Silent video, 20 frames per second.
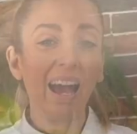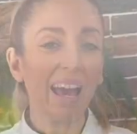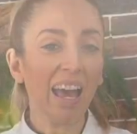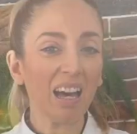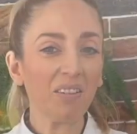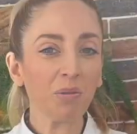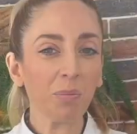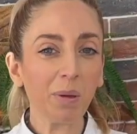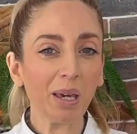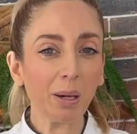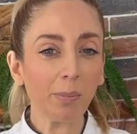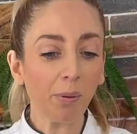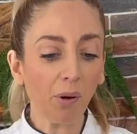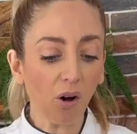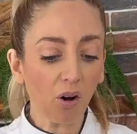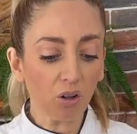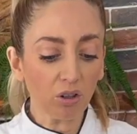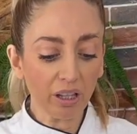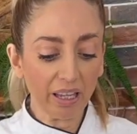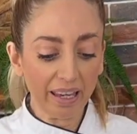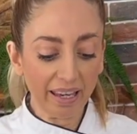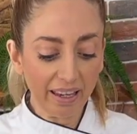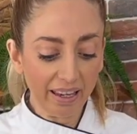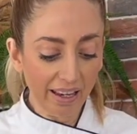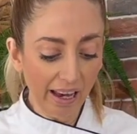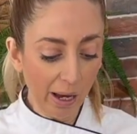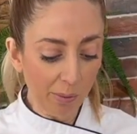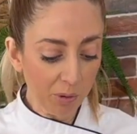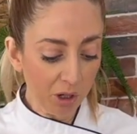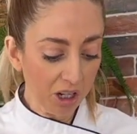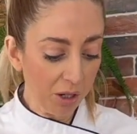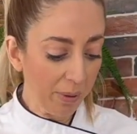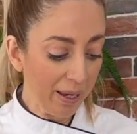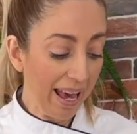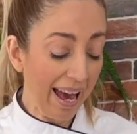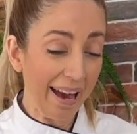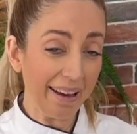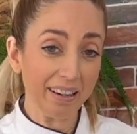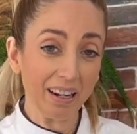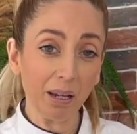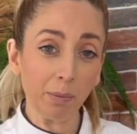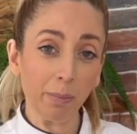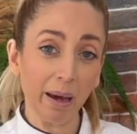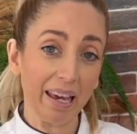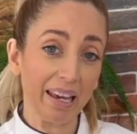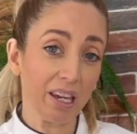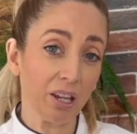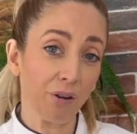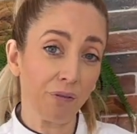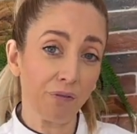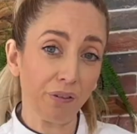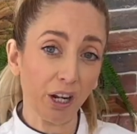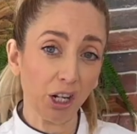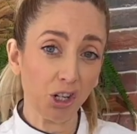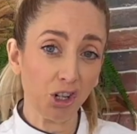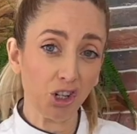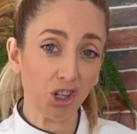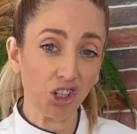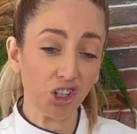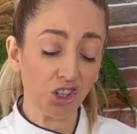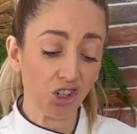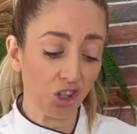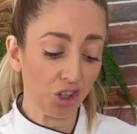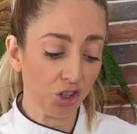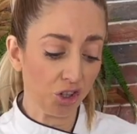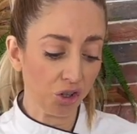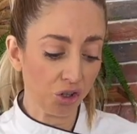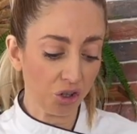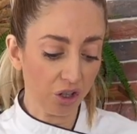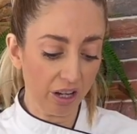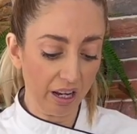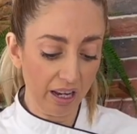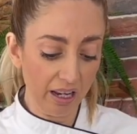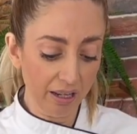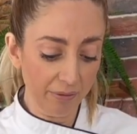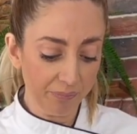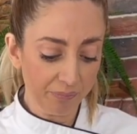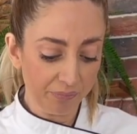have a big bowl here. I'm going to be adding my confectioner's sugar